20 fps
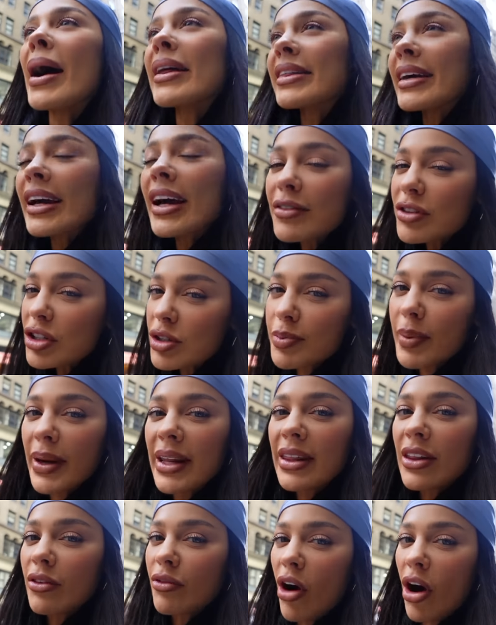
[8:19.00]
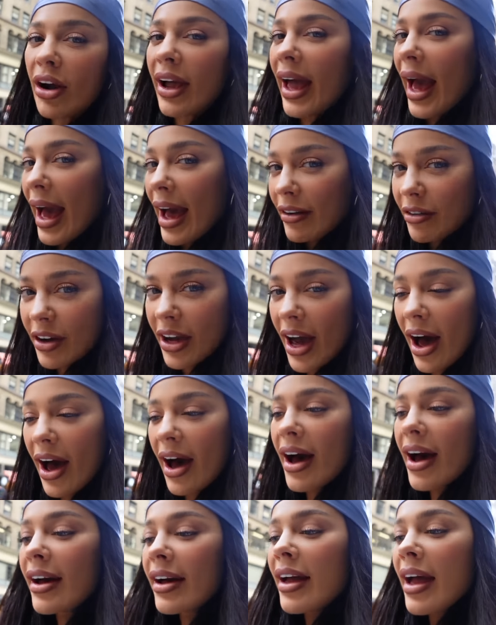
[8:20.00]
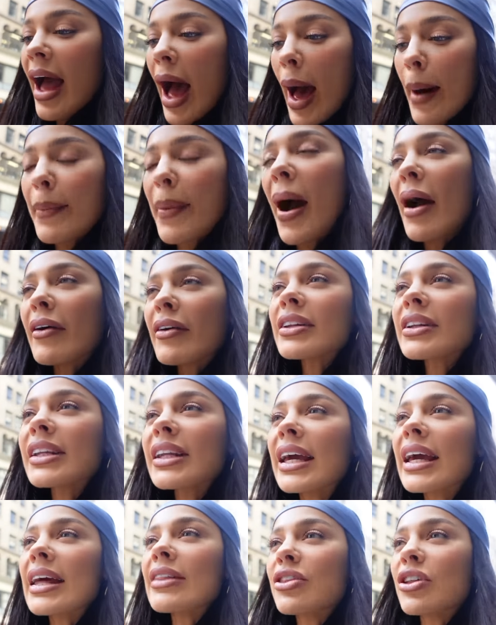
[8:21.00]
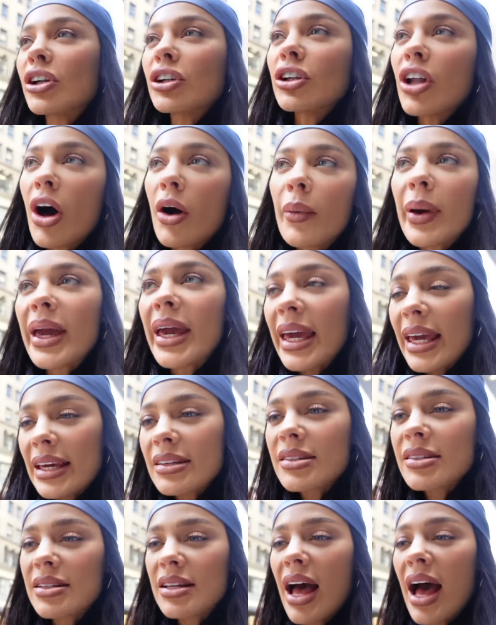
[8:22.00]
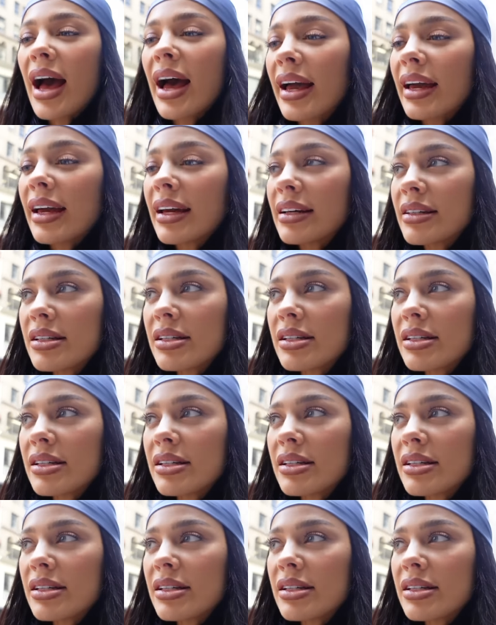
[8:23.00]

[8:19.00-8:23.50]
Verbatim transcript: think I've just been in the wrong area. Apparently the Lower East Side,